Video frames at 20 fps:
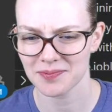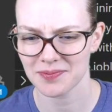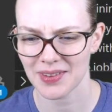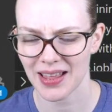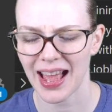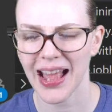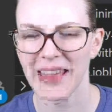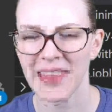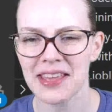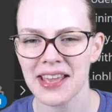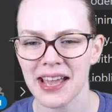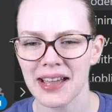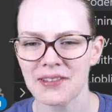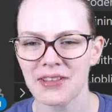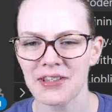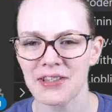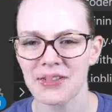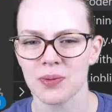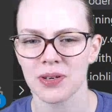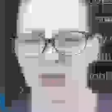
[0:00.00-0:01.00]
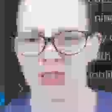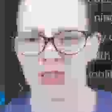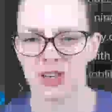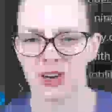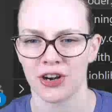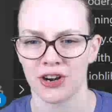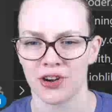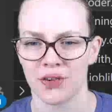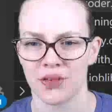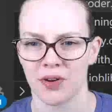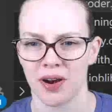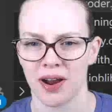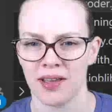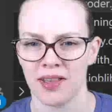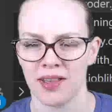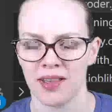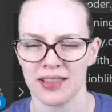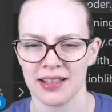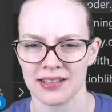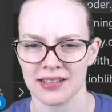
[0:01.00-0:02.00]
I think I just want to start over. I
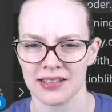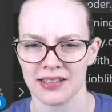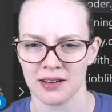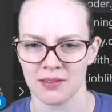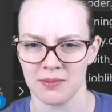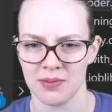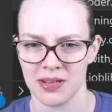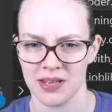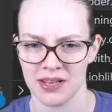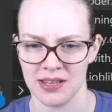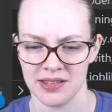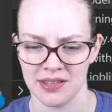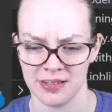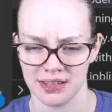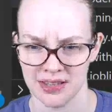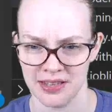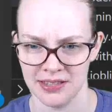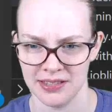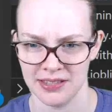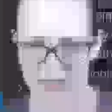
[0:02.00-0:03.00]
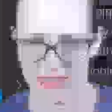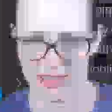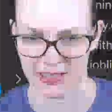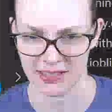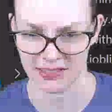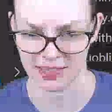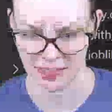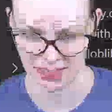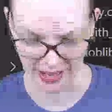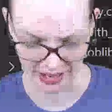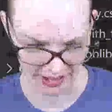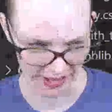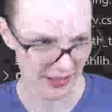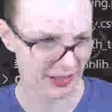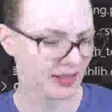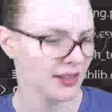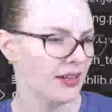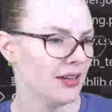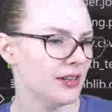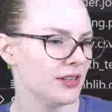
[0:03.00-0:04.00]
think that's going to be the easiest thing.
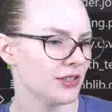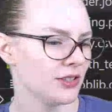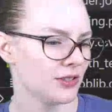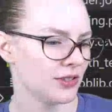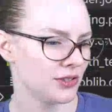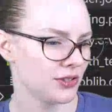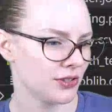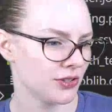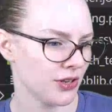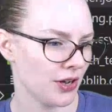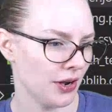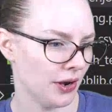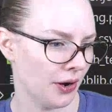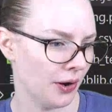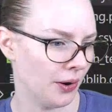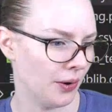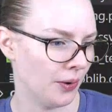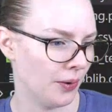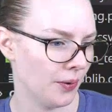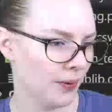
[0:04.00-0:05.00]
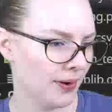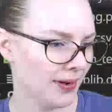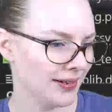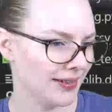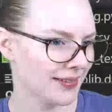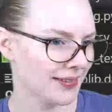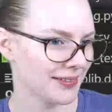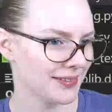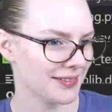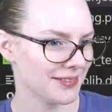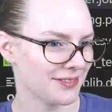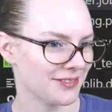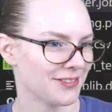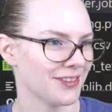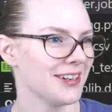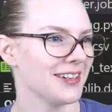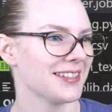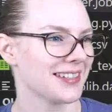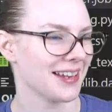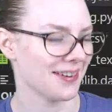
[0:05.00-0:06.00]
So
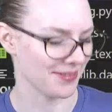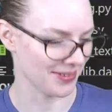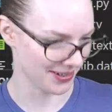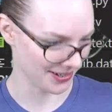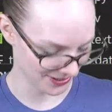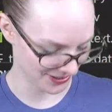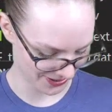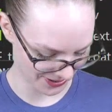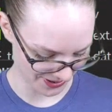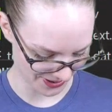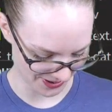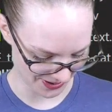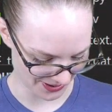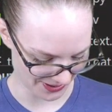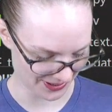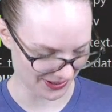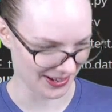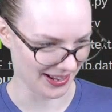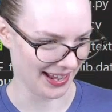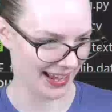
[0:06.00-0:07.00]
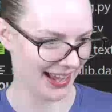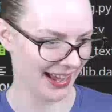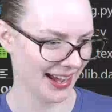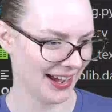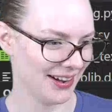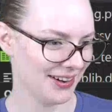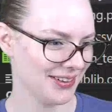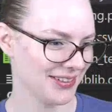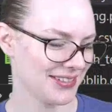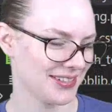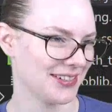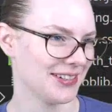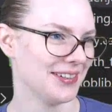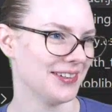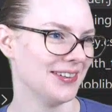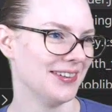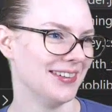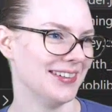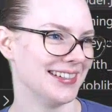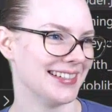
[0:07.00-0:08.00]
first I'm going to Google how
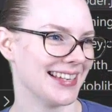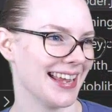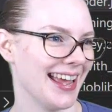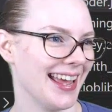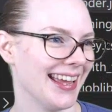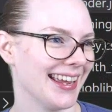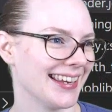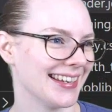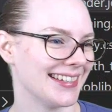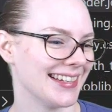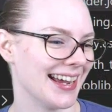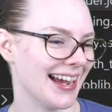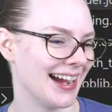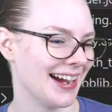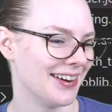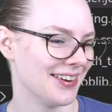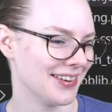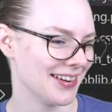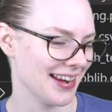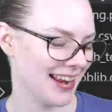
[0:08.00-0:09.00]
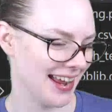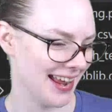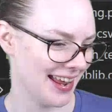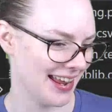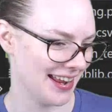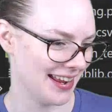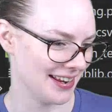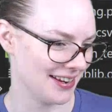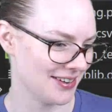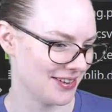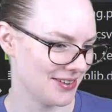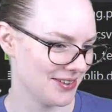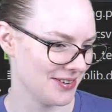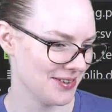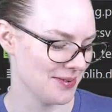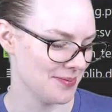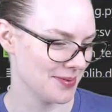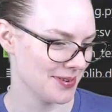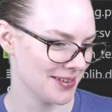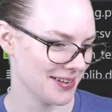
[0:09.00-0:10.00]
to take down a
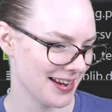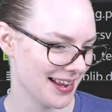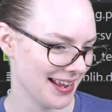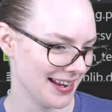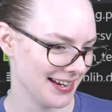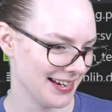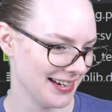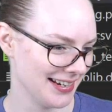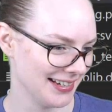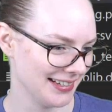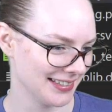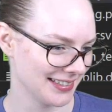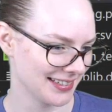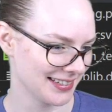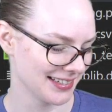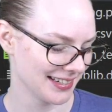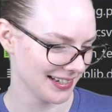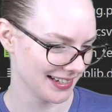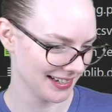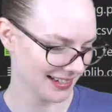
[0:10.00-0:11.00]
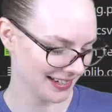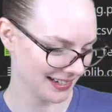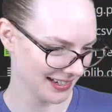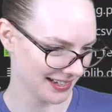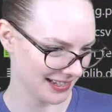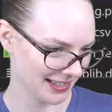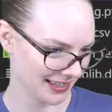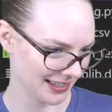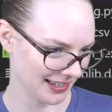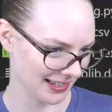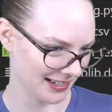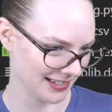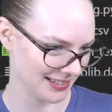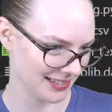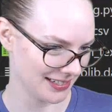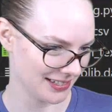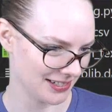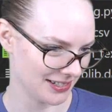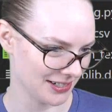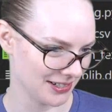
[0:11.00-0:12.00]
Kubernetes
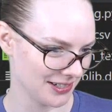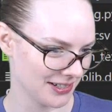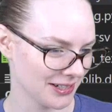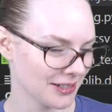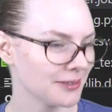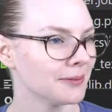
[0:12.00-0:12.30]
cluster.